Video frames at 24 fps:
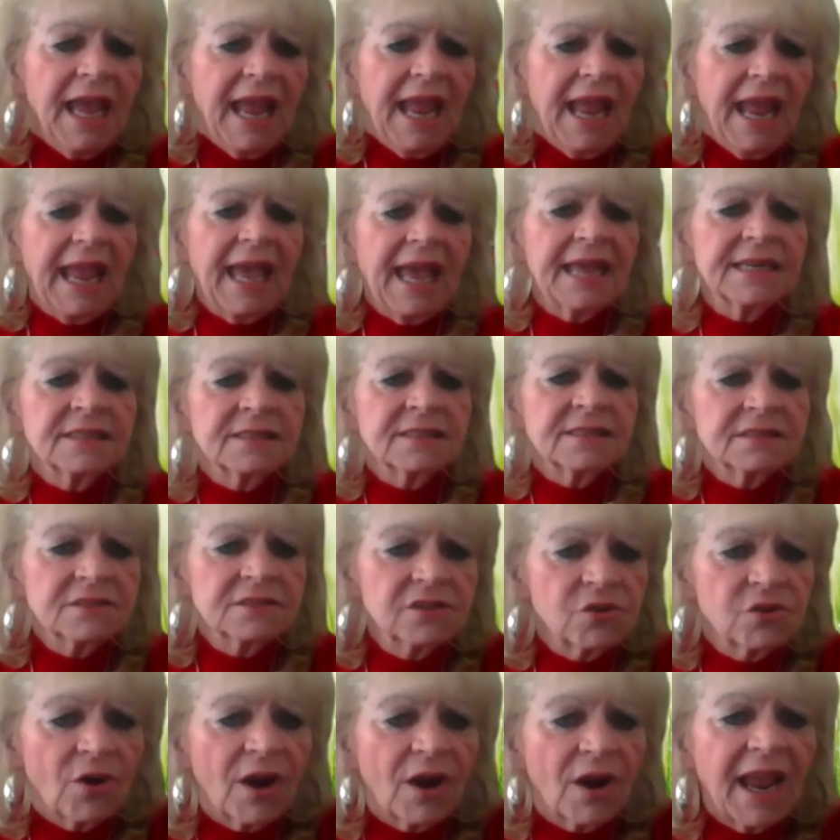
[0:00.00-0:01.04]
and
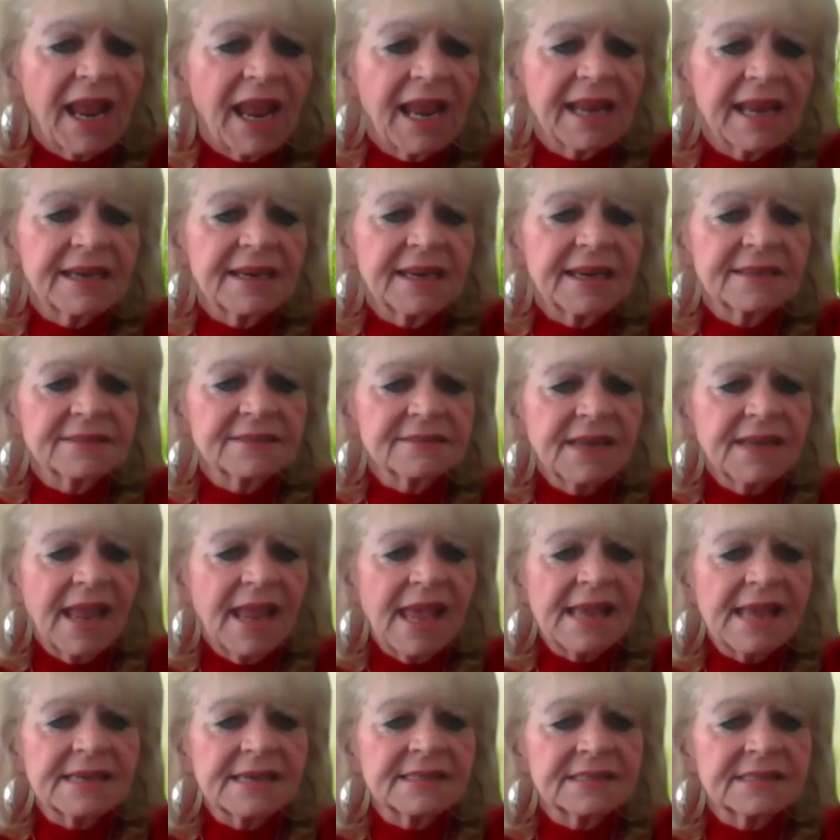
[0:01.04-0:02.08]
grain and
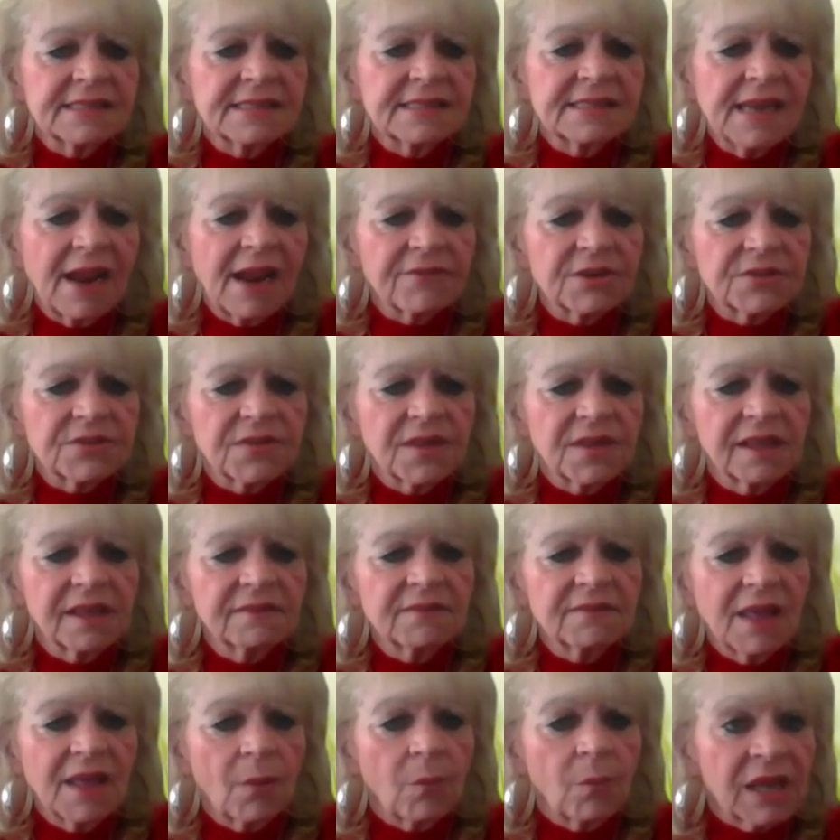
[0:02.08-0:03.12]
and
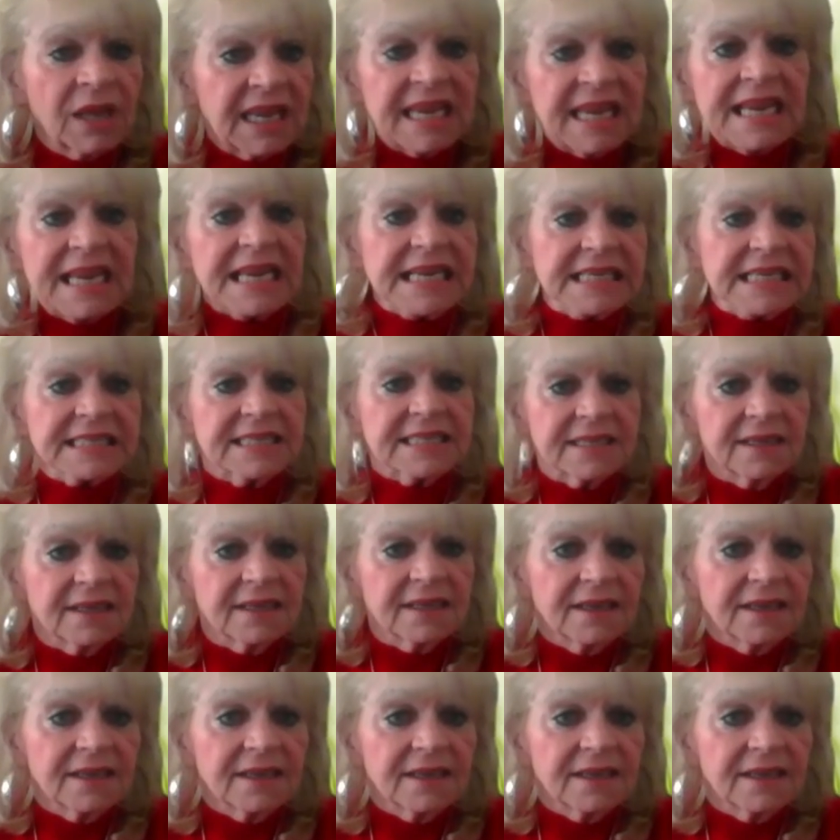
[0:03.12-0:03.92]
everything that we eat